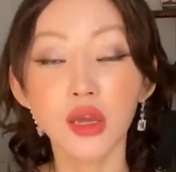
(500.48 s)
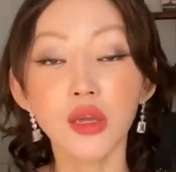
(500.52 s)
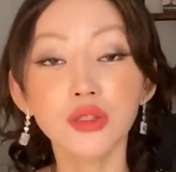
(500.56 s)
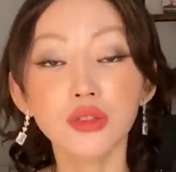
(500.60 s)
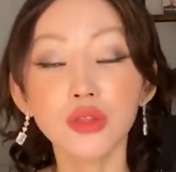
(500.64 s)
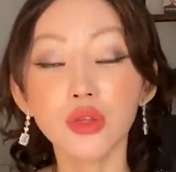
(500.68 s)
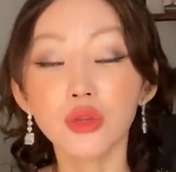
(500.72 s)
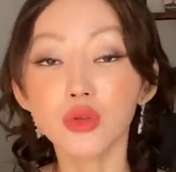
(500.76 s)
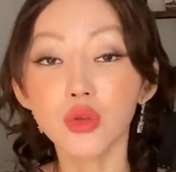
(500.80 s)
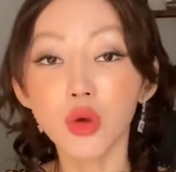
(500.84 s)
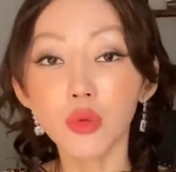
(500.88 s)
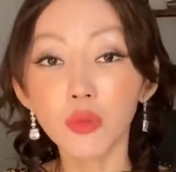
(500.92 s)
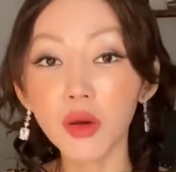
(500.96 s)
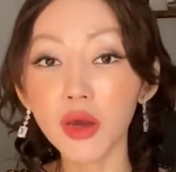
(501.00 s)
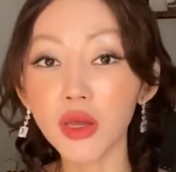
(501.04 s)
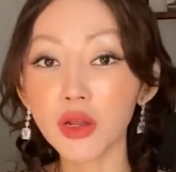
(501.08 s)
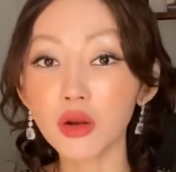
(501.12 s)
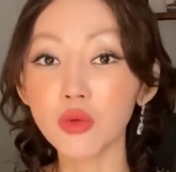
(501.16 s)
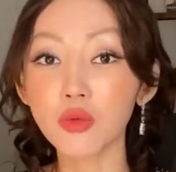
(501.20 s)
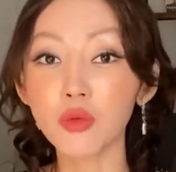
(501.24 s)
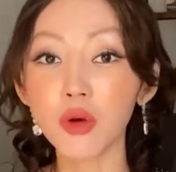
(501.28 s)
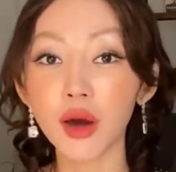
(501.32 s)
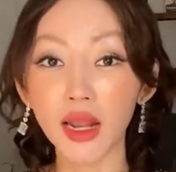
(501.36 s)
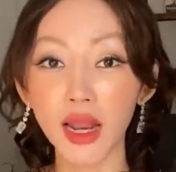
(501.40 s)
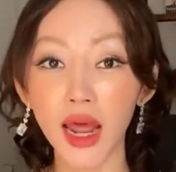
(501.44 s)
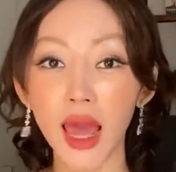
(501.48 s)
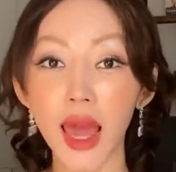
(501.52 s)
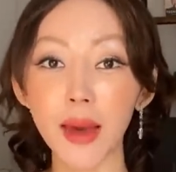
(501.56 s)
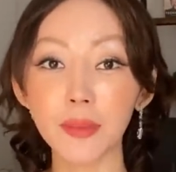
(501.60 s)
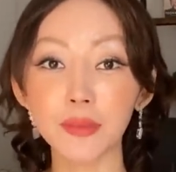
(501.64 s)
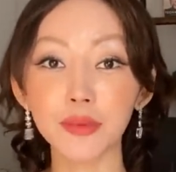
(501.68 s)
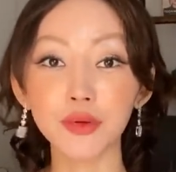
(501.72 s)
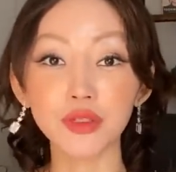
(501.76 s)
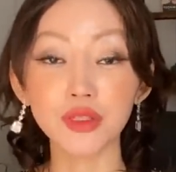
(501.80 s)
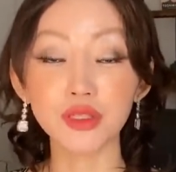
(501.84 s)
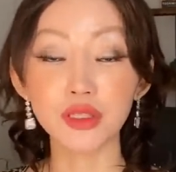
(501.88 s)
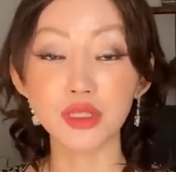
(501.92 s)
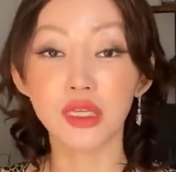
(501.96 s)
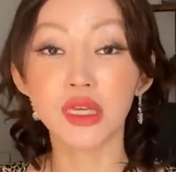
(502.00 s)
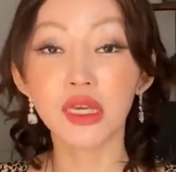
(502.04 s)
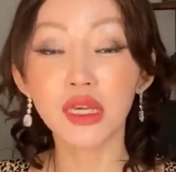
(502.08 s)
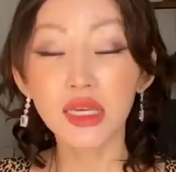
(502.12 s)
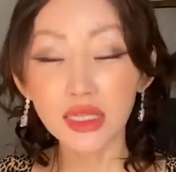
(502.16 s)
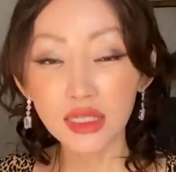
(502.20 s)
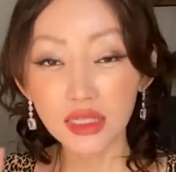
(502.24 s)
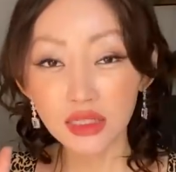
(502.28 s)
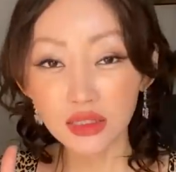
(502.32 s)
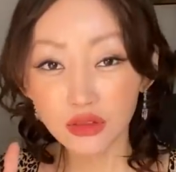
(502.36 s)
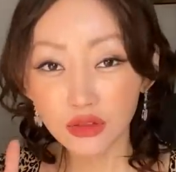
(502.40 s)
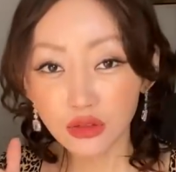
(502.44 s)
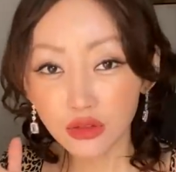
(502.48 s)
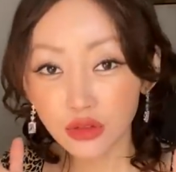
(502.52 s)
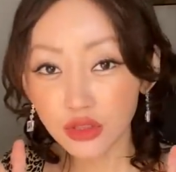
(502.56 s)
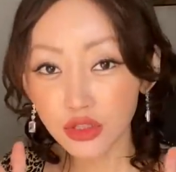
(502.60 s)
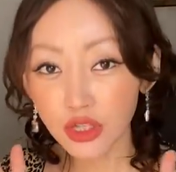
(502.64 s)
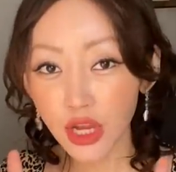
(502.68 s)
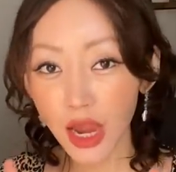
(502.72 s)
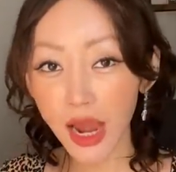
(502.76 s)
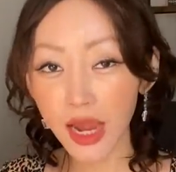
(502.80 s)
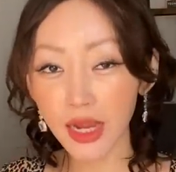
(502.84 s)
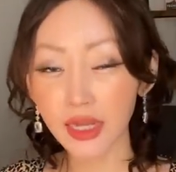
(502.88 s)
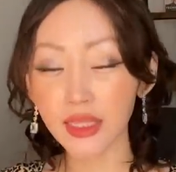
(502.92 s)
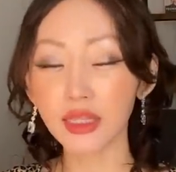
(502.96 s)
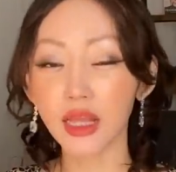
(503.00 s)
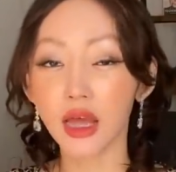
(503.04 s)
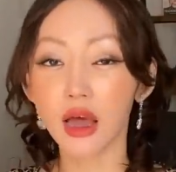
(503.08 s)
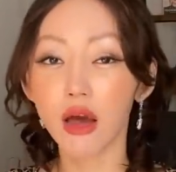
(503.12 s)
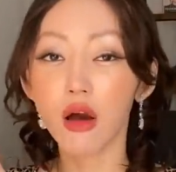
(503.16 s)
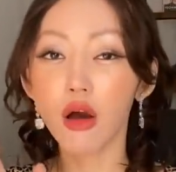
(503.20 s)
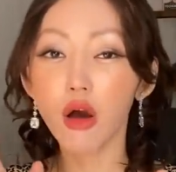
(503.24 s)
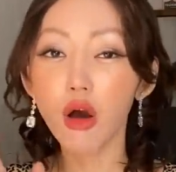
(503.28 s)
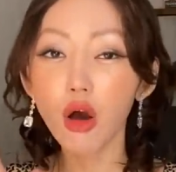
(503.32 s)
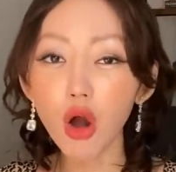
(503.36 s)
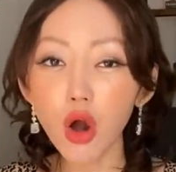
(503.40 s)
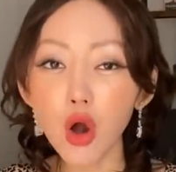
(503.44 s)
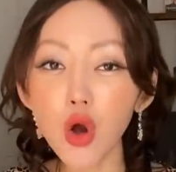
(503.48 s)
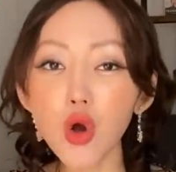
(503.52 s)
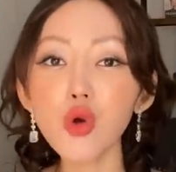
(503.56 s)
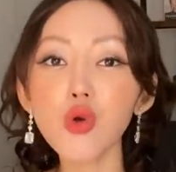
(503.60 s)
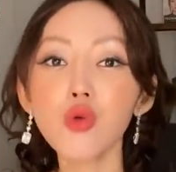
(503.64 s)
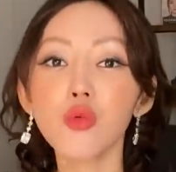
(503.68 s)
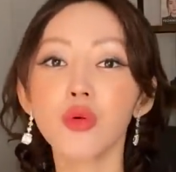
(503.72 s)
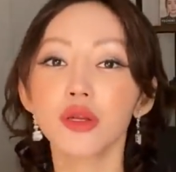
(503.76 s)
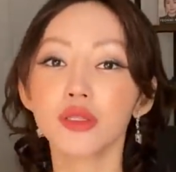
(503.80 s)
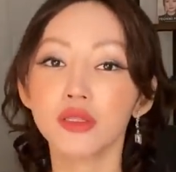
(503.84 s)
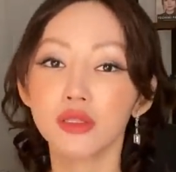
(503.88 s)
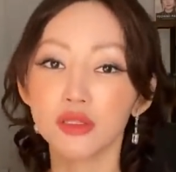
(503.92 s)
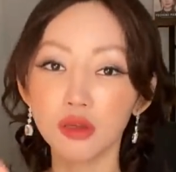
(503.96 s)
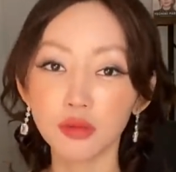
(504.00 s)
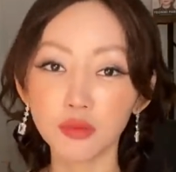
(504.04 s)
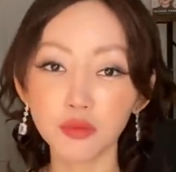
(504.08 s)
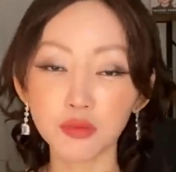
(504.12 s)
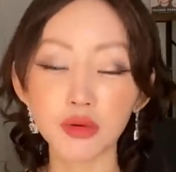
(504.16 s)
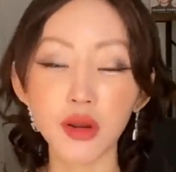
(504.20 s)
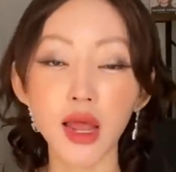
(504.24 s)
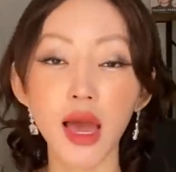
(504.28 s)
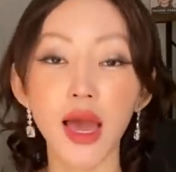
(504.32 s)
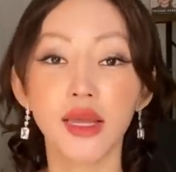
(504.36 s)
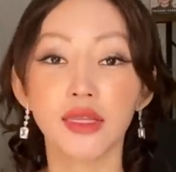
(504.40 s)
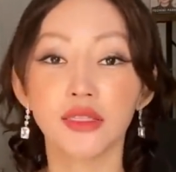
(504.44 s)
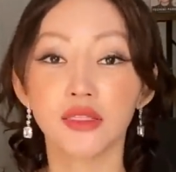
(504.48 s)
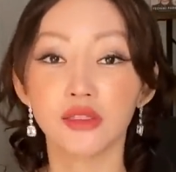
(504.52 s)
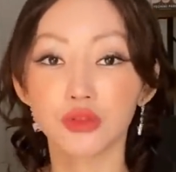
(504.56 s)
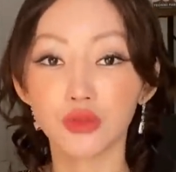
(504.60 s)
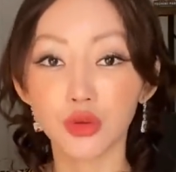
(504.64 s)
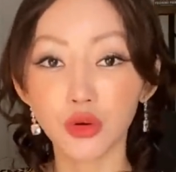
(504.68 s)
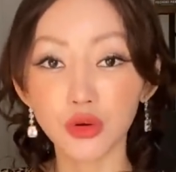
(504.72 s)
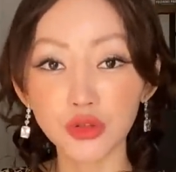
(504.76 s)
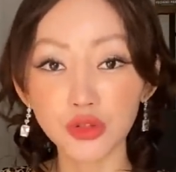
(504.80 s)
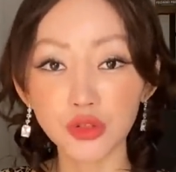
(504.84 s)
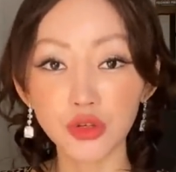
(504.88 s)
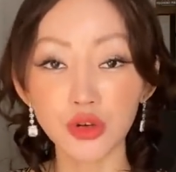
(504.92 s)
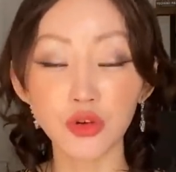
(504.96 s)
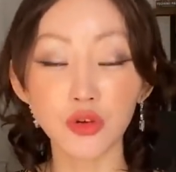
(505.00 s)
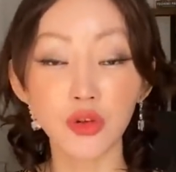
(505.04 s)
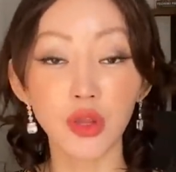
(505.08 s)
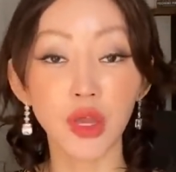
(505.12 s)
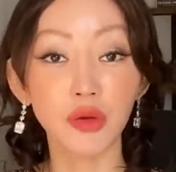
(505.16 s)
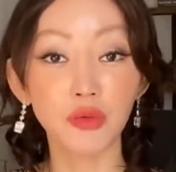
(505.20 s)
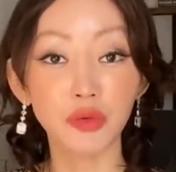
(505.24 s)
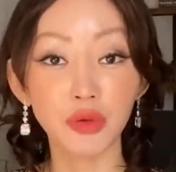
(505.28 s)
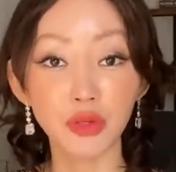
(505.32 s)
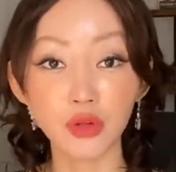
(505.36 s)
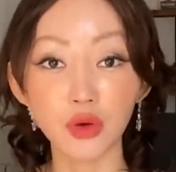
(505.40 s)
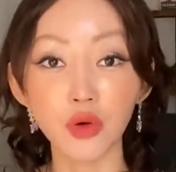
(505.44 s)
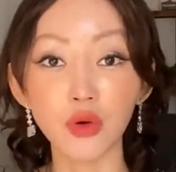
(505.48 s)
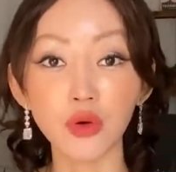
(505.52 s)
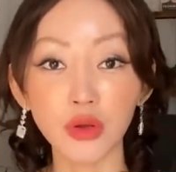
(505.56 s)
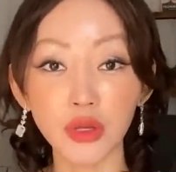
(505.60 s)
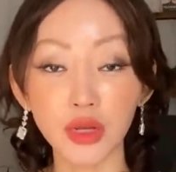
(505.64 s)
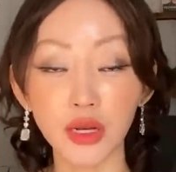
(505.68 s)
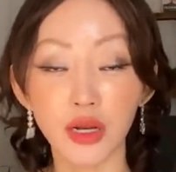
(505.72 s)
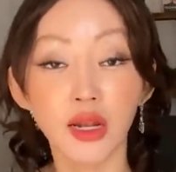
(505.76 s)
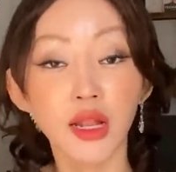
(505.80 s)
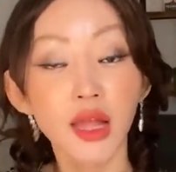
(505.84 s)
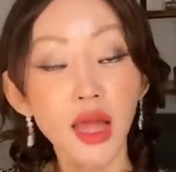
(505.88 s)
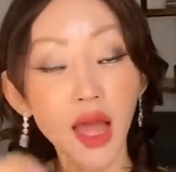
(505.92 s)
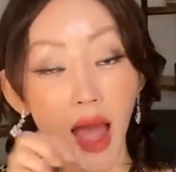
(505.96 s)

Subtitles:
So no matter what happens, China always supplies North Korea with oil.